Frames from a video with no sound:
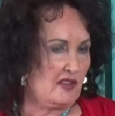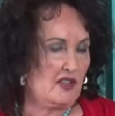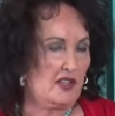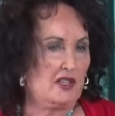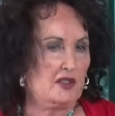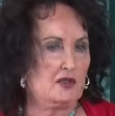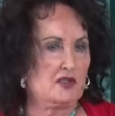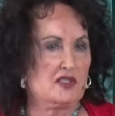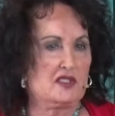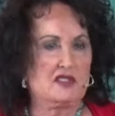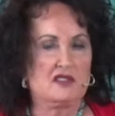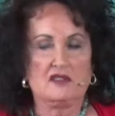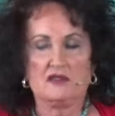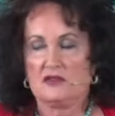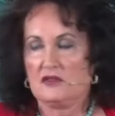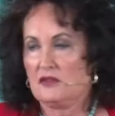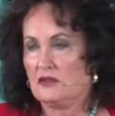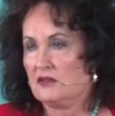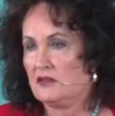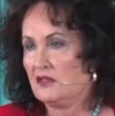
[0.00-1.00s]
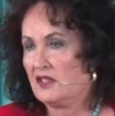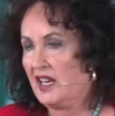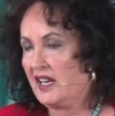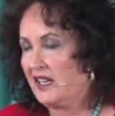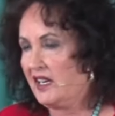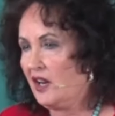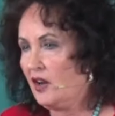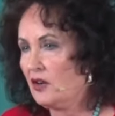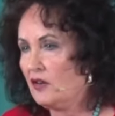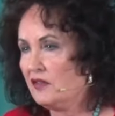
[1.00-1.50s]
They don't
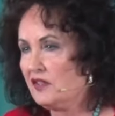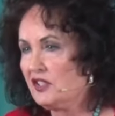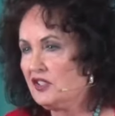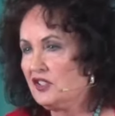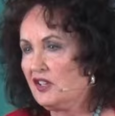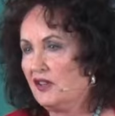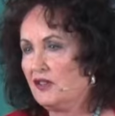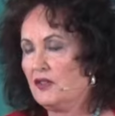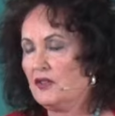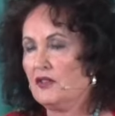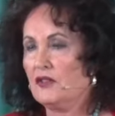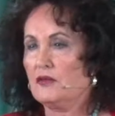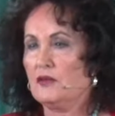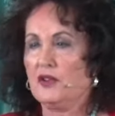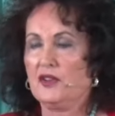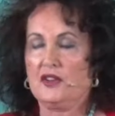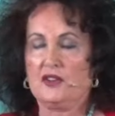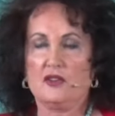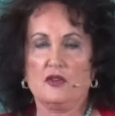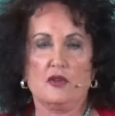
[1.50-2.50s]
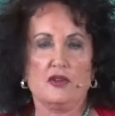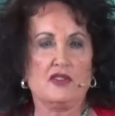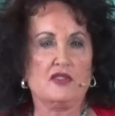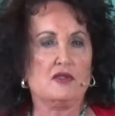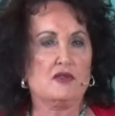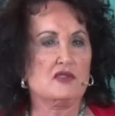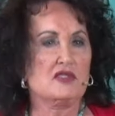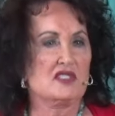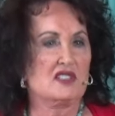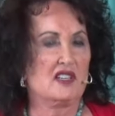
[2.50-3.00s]
take care of each other when they're going
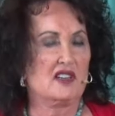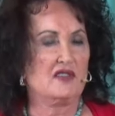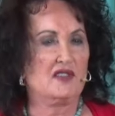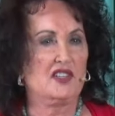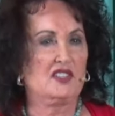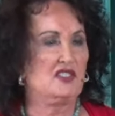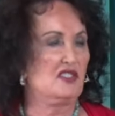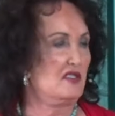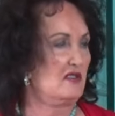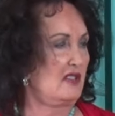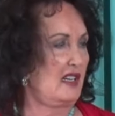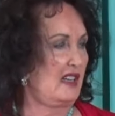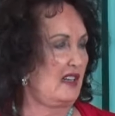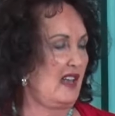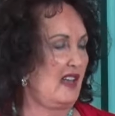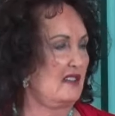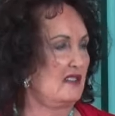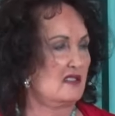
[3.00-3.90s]
through stuff they just like